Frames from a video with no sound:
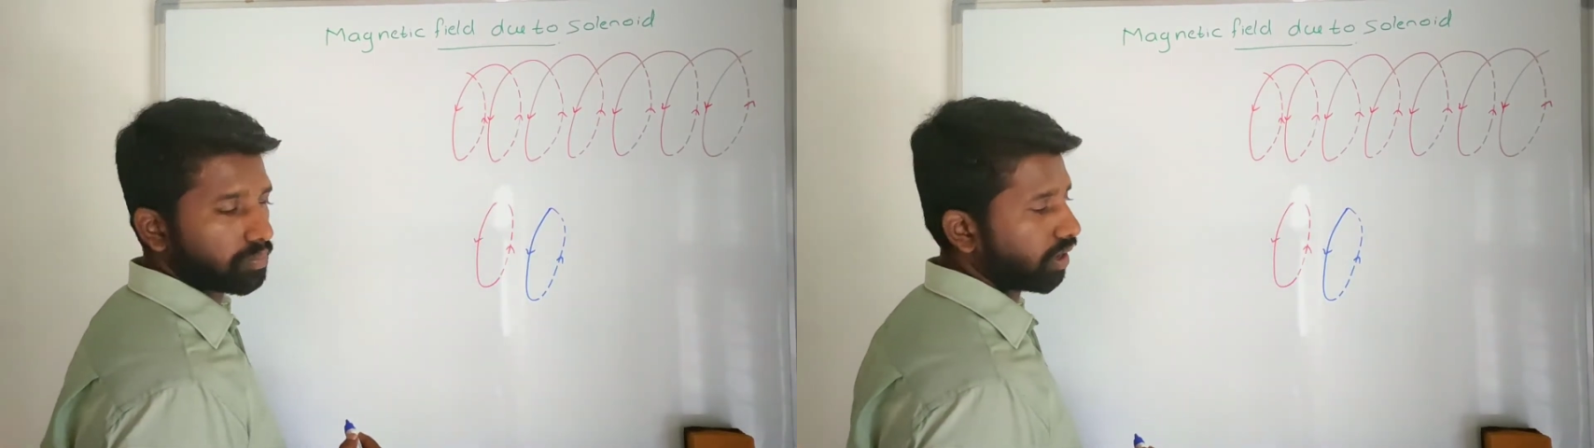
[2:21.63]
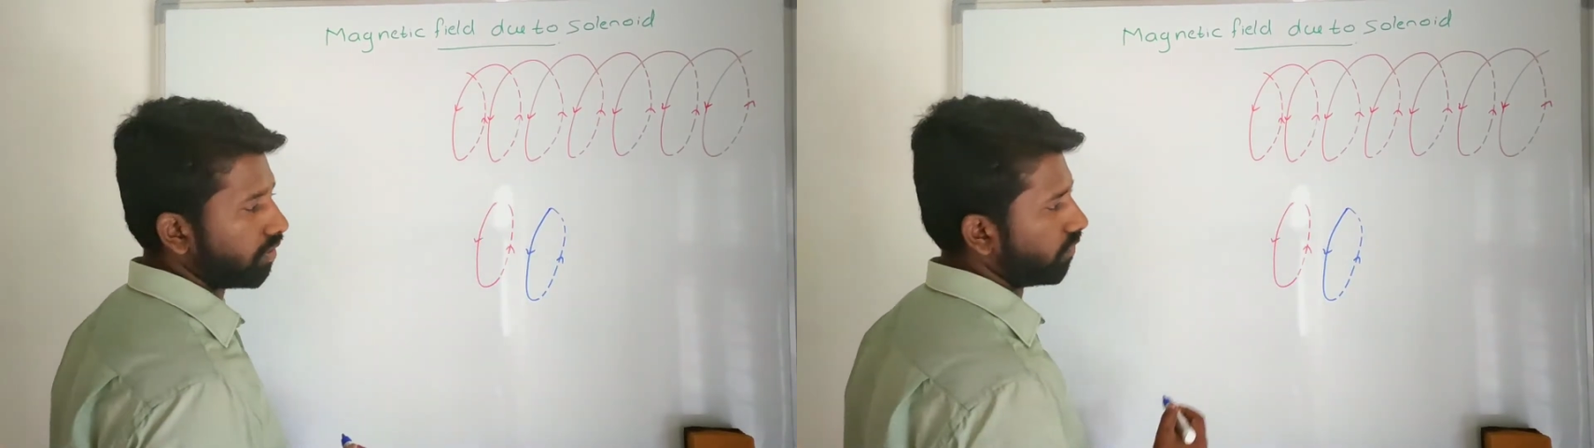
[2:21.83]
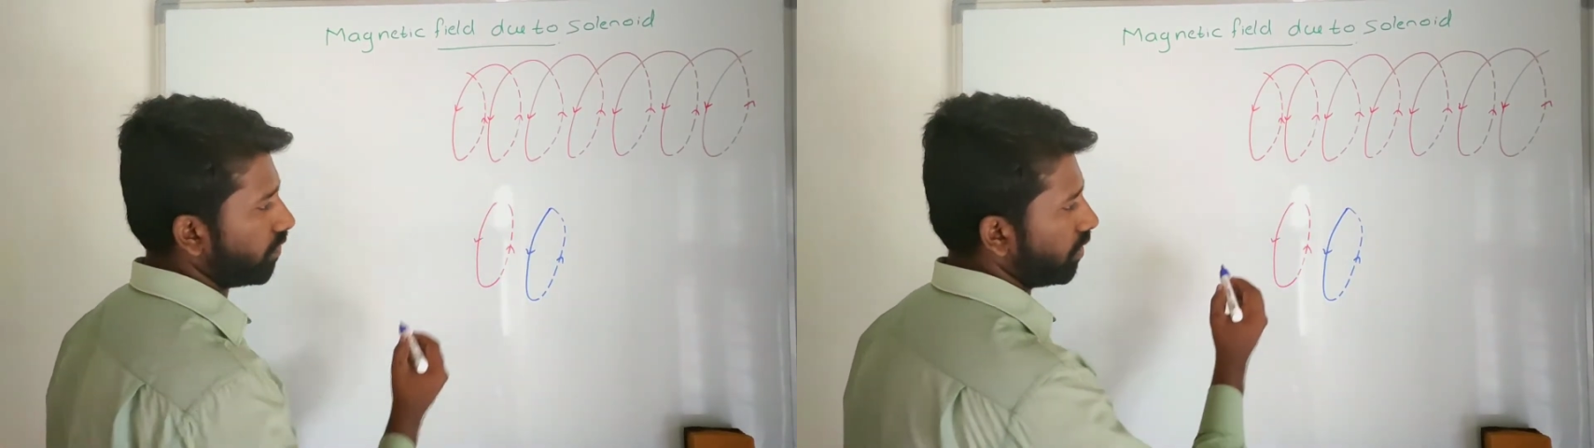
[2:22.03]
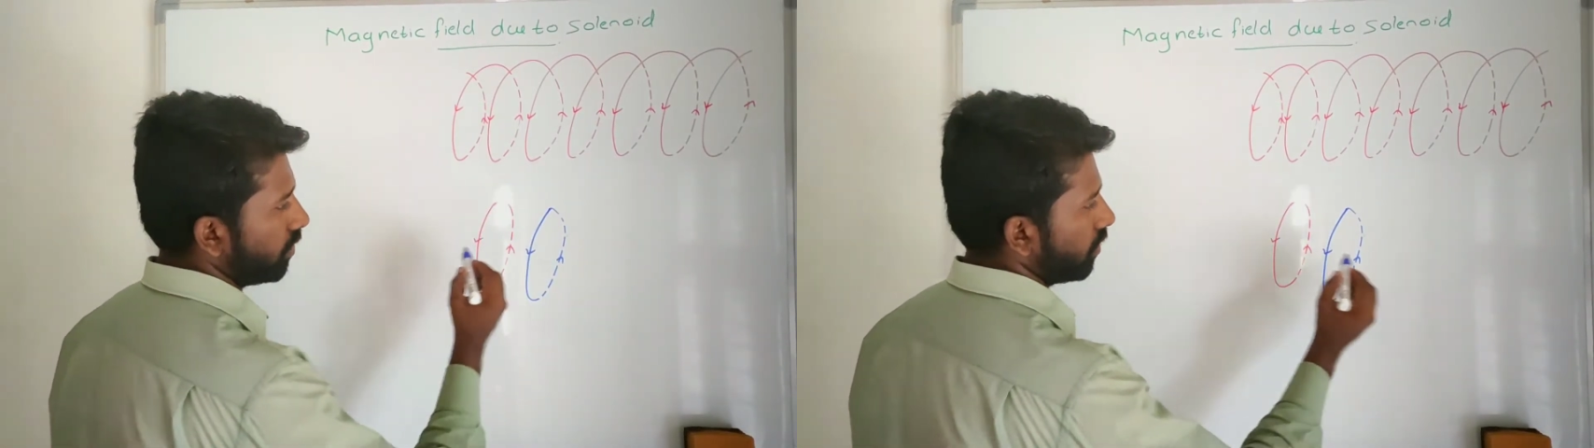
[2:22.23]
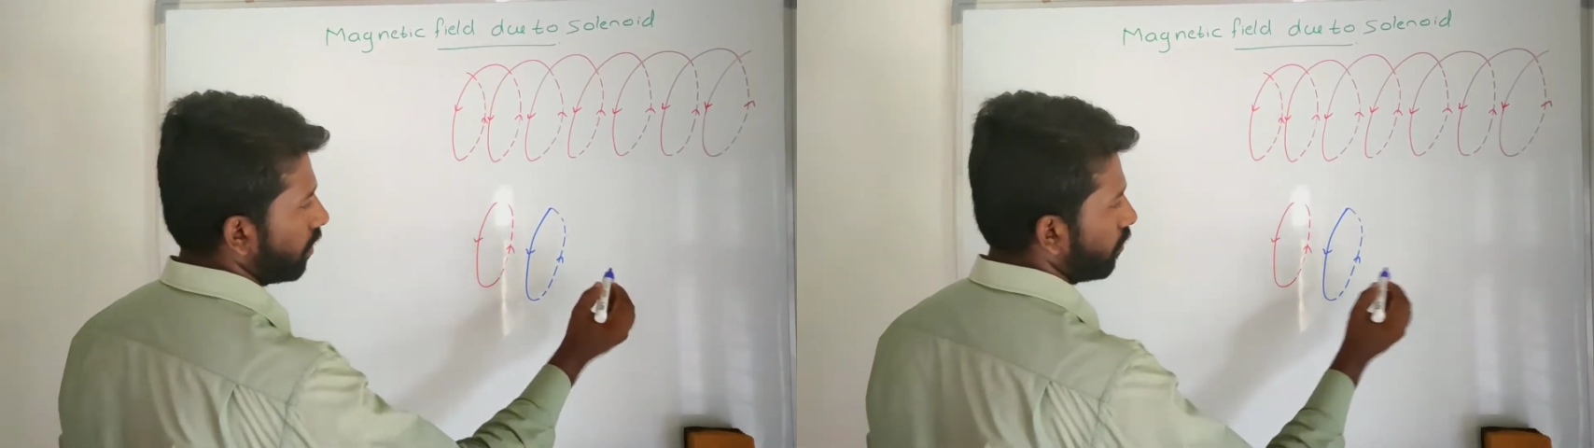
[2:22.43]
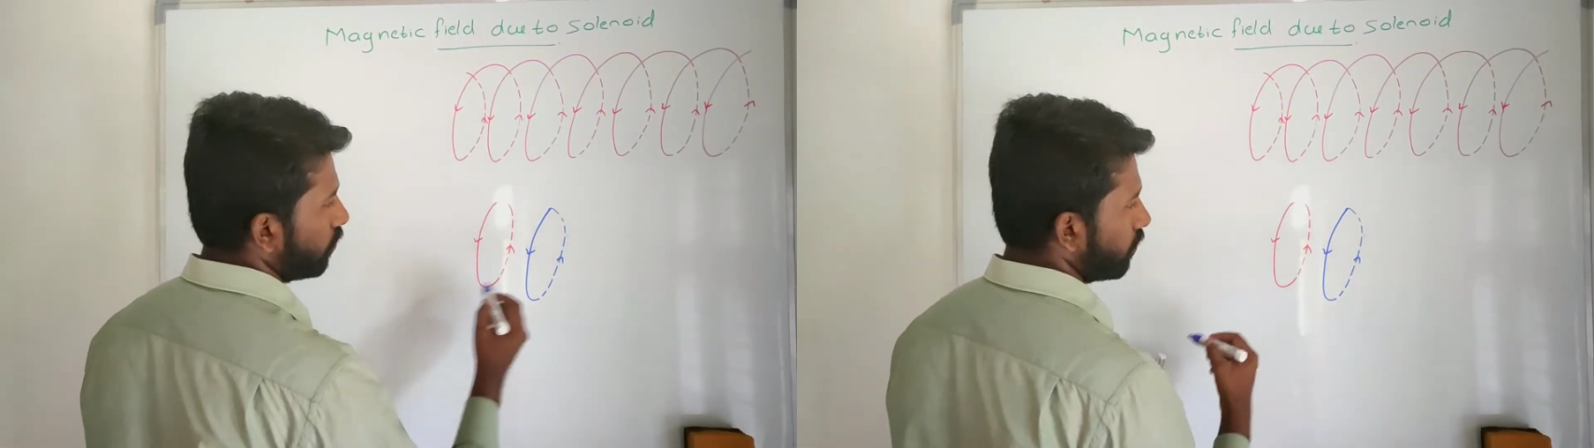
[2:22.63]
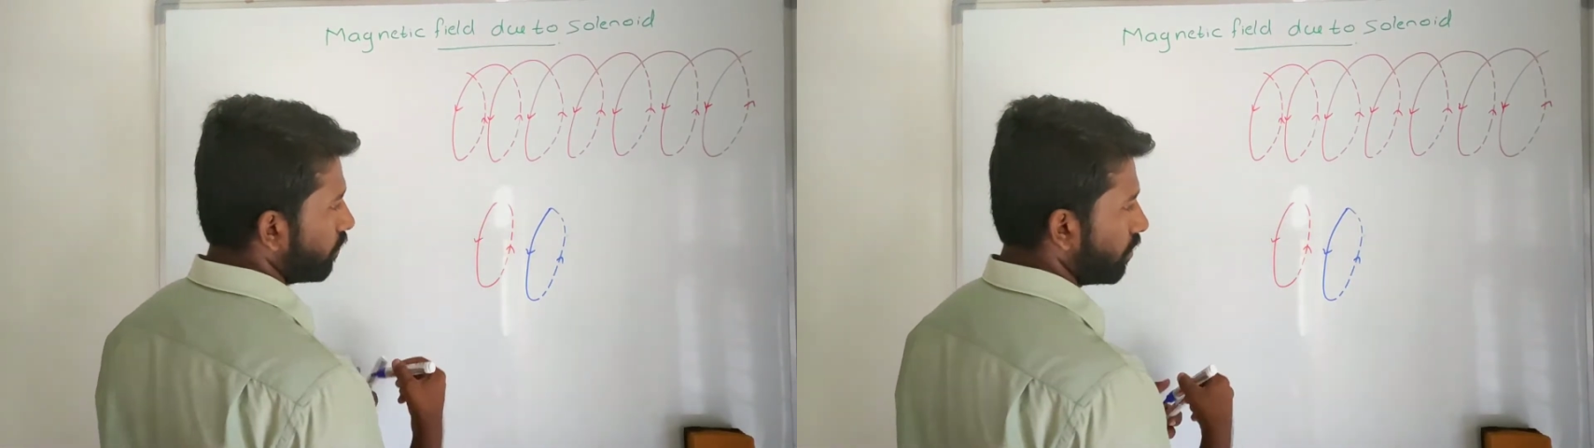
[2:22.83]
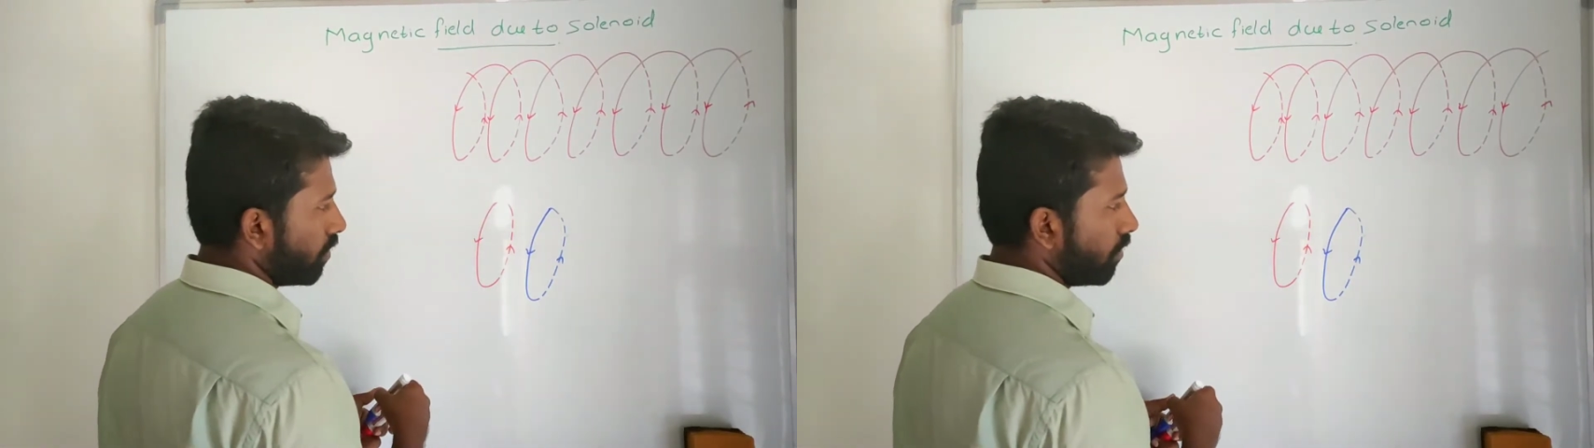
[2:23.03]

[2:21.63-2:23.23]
a magnetic field. How?